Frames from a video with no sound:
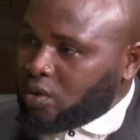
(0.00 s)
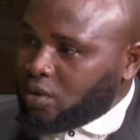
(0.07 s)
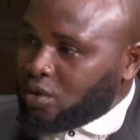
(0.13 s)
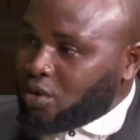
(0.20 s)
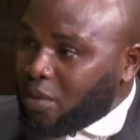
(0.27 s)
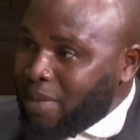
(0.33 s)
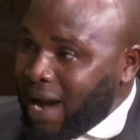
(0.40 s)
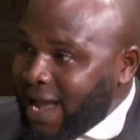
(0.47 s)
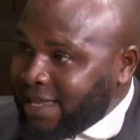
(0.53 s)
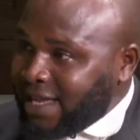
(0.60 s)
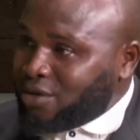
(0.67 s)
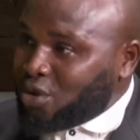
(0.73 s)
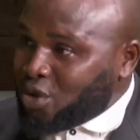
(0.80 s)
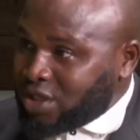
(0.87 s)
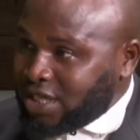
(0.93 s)
to buy
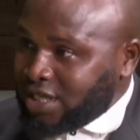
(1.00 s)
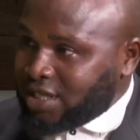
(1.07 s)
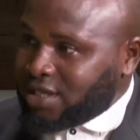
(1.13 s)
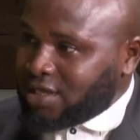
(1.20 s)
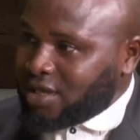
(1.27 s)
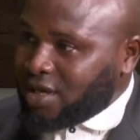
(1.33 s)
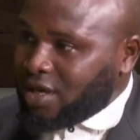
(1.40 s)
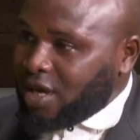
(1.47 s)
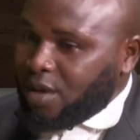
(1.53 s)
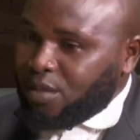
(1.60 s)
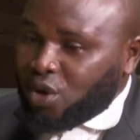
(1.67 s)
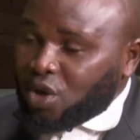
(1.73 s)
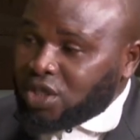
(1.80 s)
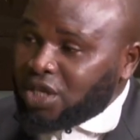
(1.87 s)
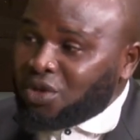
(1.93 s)
those things
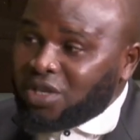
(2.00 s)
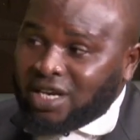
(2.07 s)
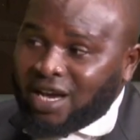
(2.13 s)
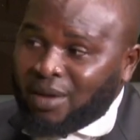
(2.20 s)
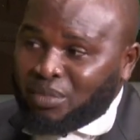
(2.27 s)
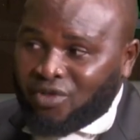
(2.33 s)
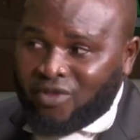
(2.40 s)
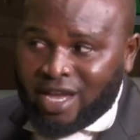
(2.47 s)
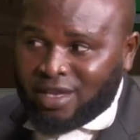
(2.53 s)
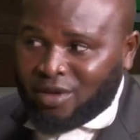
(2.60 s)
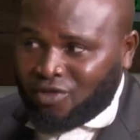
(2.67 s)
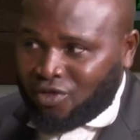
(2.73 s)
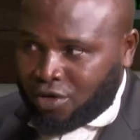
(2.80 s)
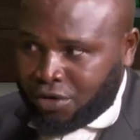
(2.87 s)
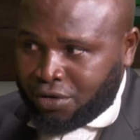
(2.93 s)
because they know they can't provide them
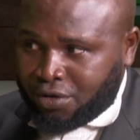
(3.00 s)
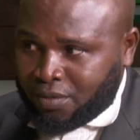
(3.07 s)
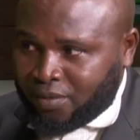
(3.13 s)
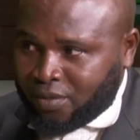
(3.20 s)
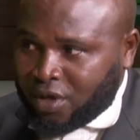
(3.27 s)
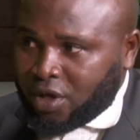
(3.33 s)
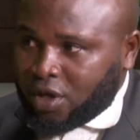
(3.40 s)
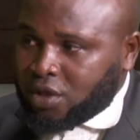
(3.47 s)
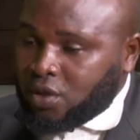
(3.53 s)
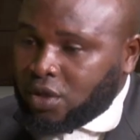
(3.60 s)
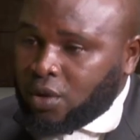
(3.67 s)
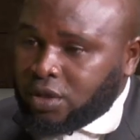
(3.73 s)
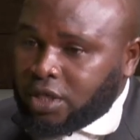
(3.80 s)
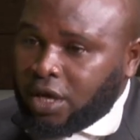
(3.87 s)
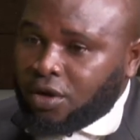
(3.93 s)
for you. So they
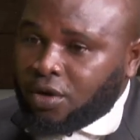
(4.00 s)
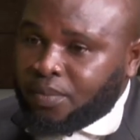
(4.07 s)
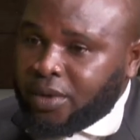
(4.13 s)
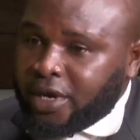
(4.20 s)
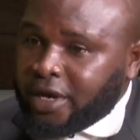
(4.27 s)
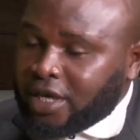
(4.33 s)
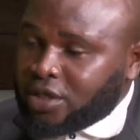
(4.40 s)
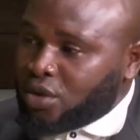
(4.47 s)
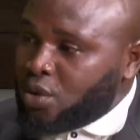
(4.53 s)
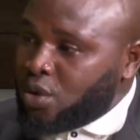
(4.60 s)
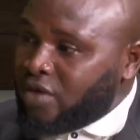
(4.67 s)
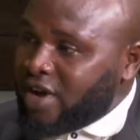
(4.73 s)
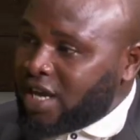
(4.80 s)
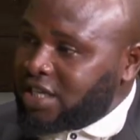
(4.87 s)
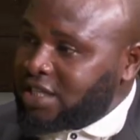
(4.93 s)
will tell your parents or
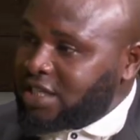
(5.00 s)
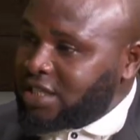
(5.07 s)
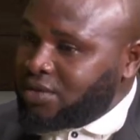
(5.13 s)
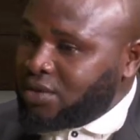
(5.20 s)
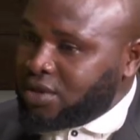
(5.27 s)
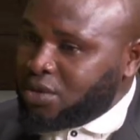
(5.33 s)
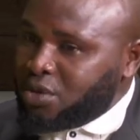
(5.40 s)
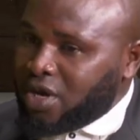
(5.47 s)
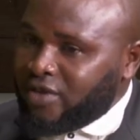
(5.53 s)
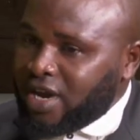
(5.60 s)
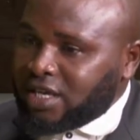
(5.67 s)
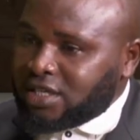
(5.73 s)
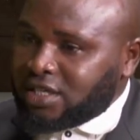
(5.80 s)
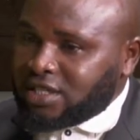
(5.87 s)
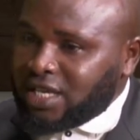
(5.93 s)
whoever
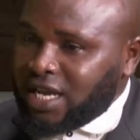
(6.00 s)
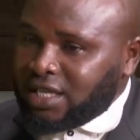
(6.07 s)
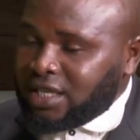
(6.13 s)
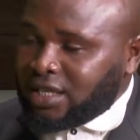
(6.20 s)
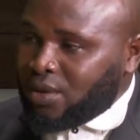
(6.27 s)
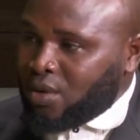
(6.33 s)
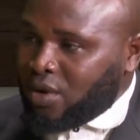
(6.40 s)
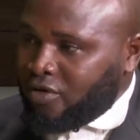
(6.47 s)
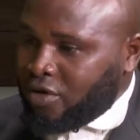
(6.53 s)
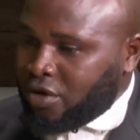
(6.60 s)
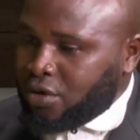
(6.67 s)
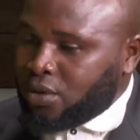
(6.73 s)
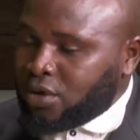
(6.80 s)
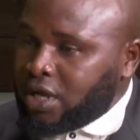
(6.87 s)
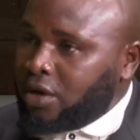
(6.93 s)
is signing the work for
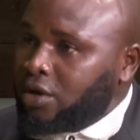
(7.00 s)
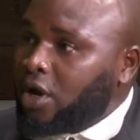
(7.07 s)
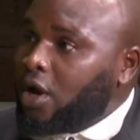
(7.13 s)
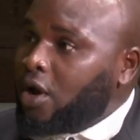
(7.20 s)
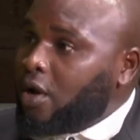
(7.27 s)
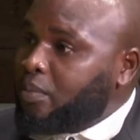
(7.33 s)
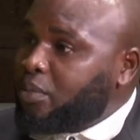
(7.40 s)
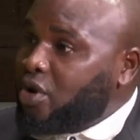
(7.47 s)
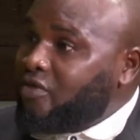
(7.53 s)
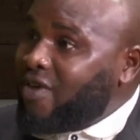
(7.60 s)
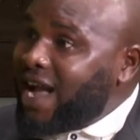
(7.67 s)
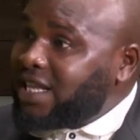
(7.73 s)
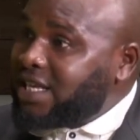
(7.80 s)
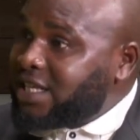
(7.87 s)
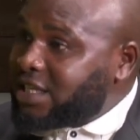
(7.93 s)
you, will tell you,
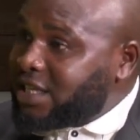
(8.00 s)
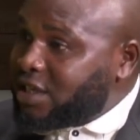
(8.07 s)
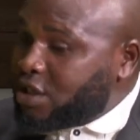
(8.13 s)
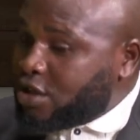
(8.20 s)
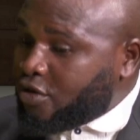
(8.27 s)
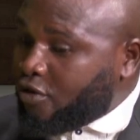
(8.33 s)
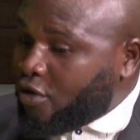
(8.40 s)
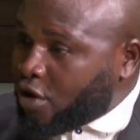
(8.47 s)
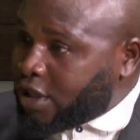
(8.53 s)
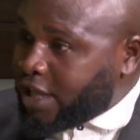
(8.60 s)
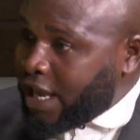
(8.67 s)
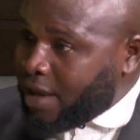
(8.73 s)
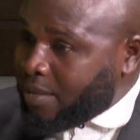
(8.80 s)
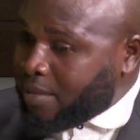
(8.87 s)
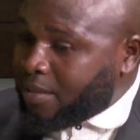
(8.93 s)
provide these things for
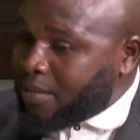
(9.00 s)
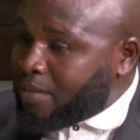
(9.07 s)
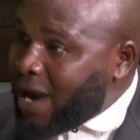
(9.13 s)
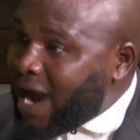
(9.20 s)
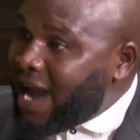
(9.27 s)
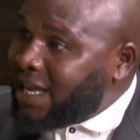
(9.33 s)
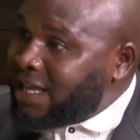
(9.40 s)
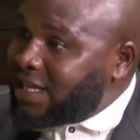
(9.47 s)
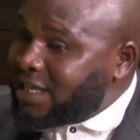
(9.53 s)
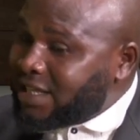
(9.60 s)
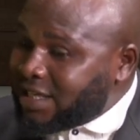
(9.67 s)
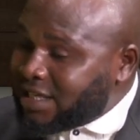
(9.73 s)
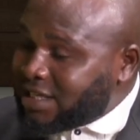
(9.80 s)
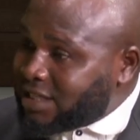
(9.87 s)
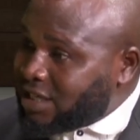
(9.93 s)
them, buy
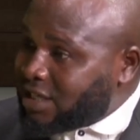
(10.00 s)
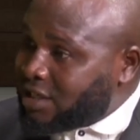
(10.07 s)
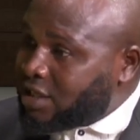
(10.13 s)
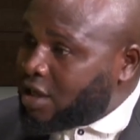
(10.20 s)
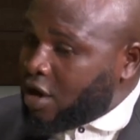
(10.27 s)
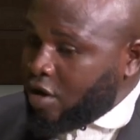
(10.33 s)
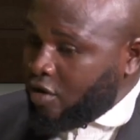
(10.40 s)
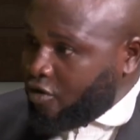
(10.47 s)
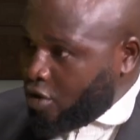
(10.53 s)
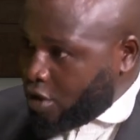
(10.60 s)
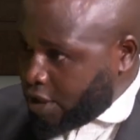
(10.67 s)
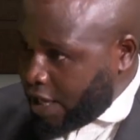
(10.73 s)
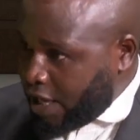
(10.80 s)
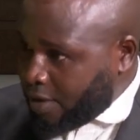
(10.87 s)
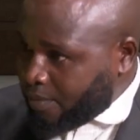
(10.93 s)
these things for
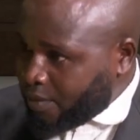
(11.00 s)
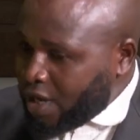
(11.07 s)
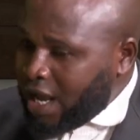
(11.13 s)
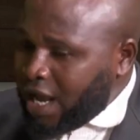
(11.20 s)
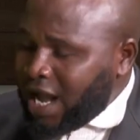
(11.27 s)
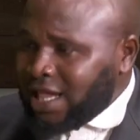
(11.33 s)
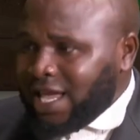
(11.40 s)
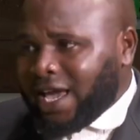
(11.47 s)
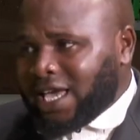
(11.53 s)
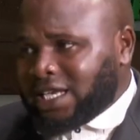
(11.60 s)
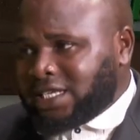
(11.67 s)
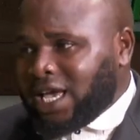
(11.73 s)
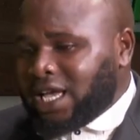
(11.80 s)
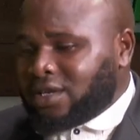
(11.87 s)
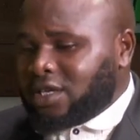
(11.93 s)
them. And like I
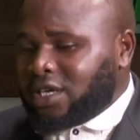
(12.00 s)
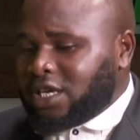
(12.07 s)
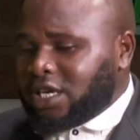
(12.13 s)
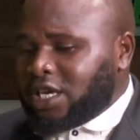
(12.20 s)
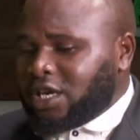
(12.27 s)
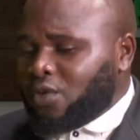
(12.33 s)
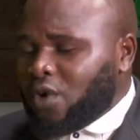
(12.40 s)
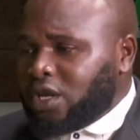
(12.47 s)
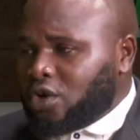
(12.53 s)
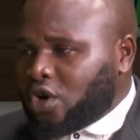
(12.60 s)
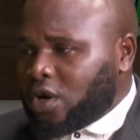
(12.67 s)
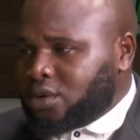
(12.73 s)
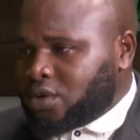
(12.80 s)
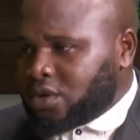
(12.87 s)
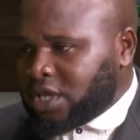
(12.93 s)
said, when it
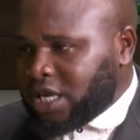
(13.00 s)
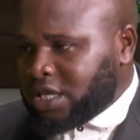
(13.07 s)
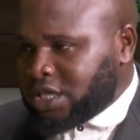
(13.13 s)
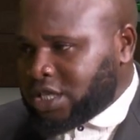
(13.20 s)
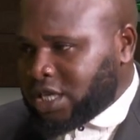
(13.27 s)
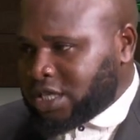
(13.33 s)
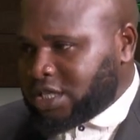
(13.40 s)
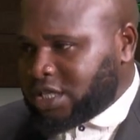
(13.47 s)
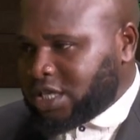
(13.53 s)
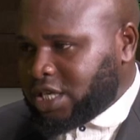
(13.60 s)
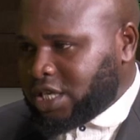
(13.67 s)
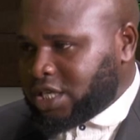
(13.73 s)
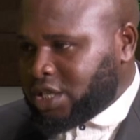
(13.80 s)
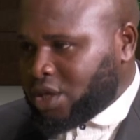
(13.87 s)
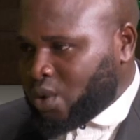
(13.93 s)
comes to negligence,
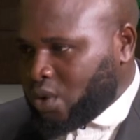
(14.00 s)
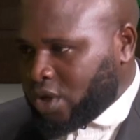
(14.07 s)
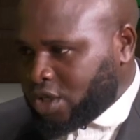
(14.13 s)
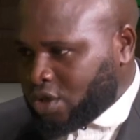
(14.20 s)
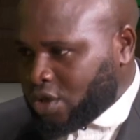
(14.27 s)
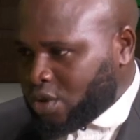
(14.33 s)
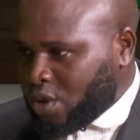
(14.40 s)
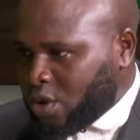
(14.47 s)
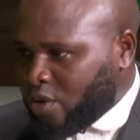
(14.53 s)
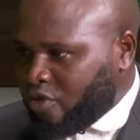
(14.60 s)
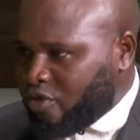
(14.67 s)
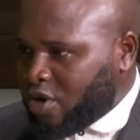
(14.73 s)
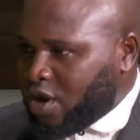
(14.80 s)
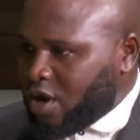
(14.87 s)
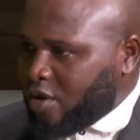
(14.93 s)
it's a question
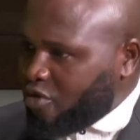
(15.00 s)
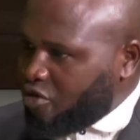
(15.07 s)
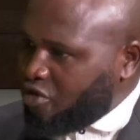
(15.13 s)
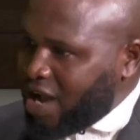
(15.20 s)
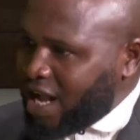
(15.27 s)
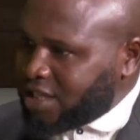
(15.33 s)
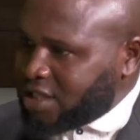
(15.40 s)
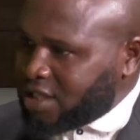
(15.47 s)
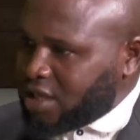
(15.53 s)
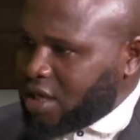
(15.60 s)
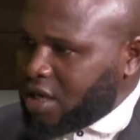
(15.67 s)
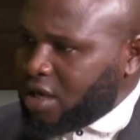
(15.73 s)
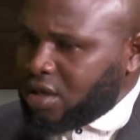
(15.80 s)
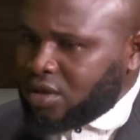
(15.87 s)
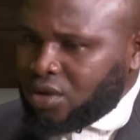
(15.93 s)
of fact.
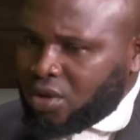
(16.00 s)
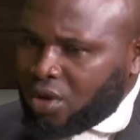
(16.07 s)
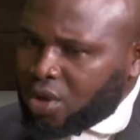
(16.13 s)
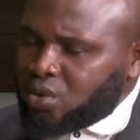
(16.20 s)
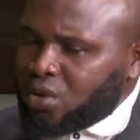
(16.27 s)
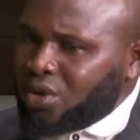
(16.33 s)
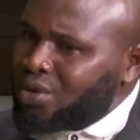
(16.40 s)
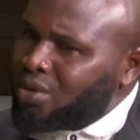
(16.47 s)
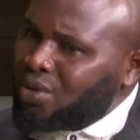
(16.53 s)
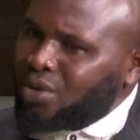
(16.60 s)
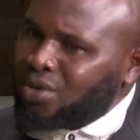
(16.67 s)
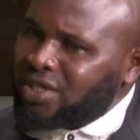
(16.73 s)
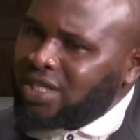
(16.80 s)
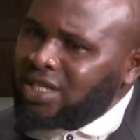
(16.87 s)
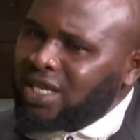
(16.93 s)
The court will also
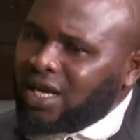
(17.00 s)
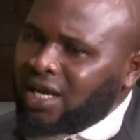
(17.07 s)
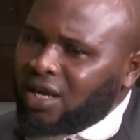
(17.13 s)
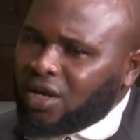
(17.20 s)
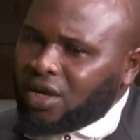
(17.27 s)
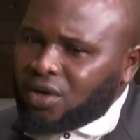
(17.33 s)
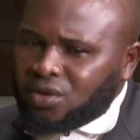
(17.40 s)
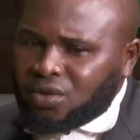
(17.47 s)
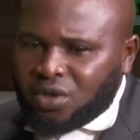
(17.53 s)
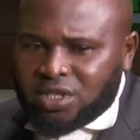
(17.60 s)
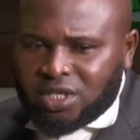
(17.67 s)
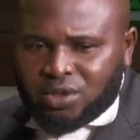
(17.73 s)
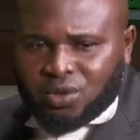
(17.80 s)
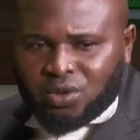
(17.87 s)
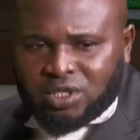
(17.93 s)
consider, does
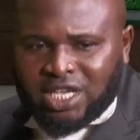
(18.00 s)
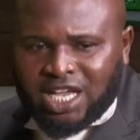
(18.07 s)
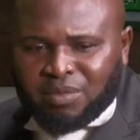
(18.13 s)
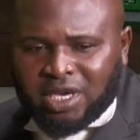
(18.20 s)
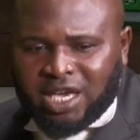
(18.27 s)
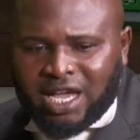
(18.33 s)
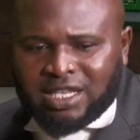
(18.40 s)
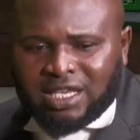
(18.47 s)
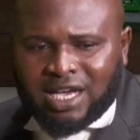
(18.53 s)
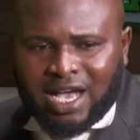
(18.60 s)
this roadside mechanic